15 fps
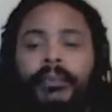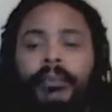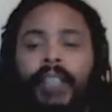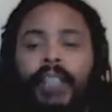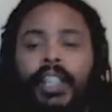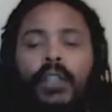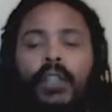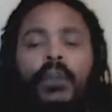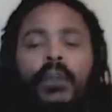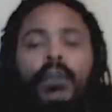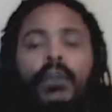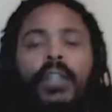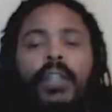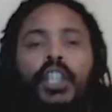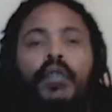You
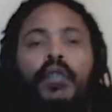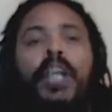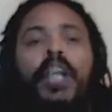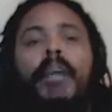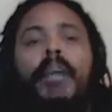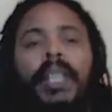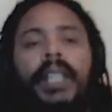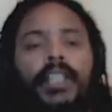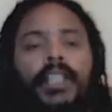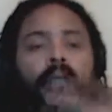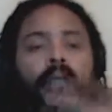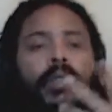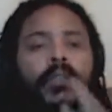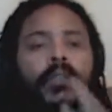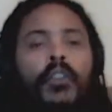you come into a
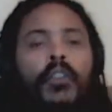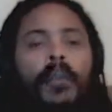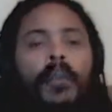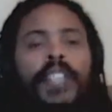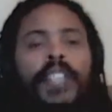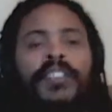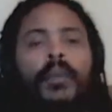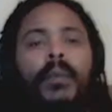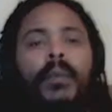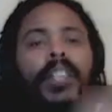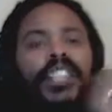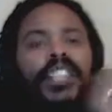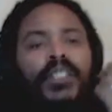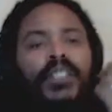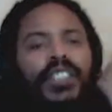room and someone that
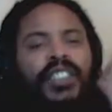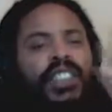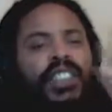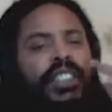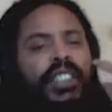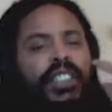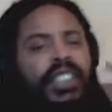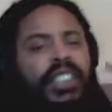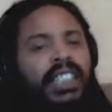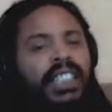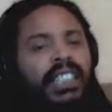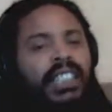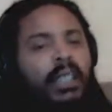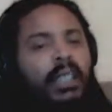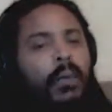you just see
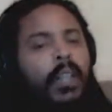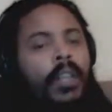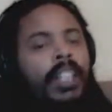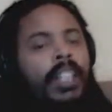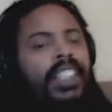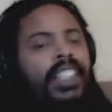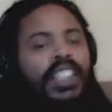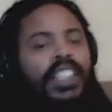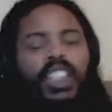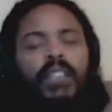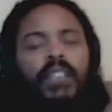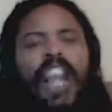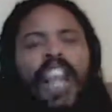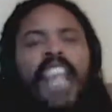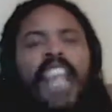someone is
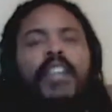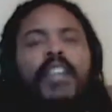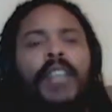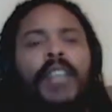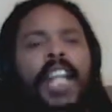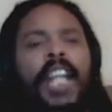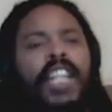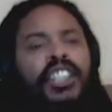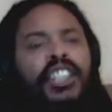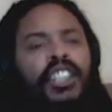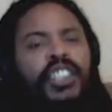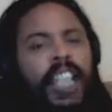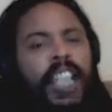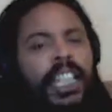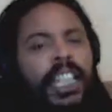angry and just
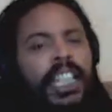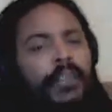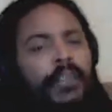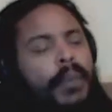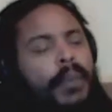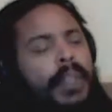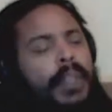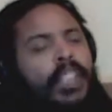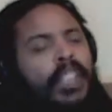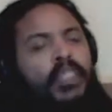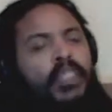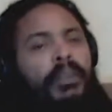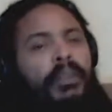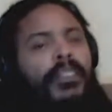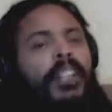yelling and ripping this
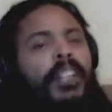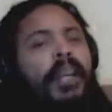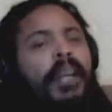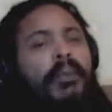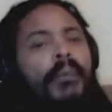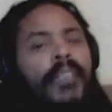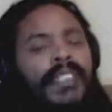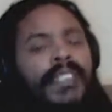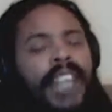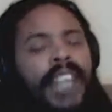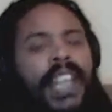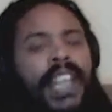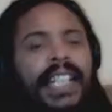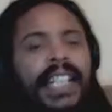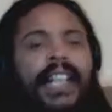person up one side
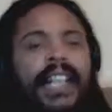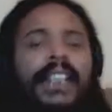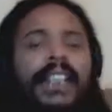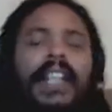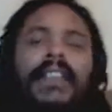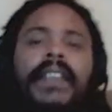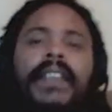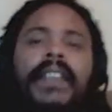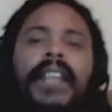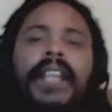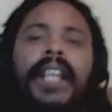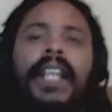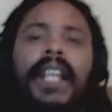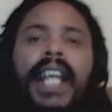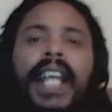and down the other,
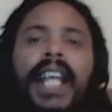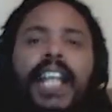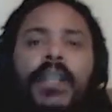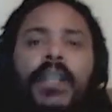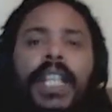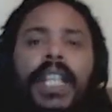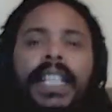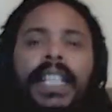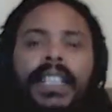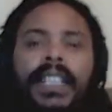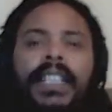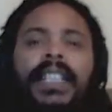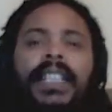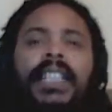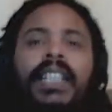and you
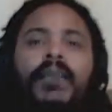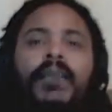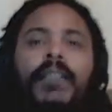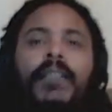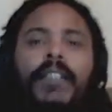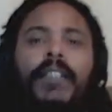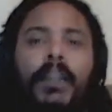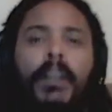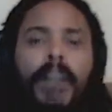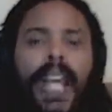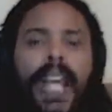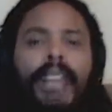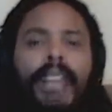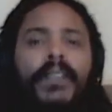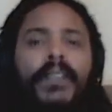instantly will feel
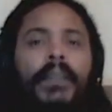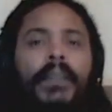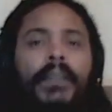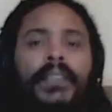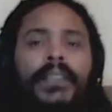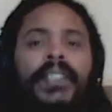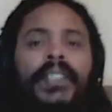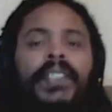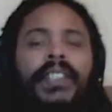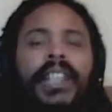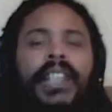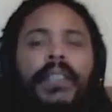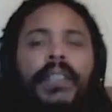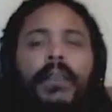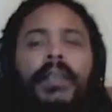bad for the person that's getting
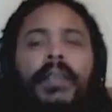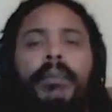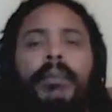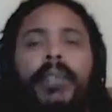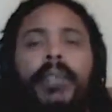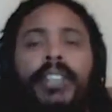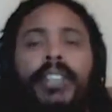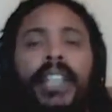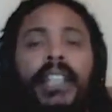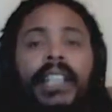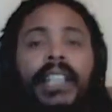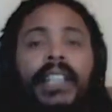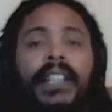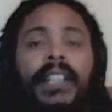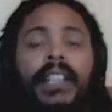ripped up one side and
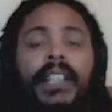down the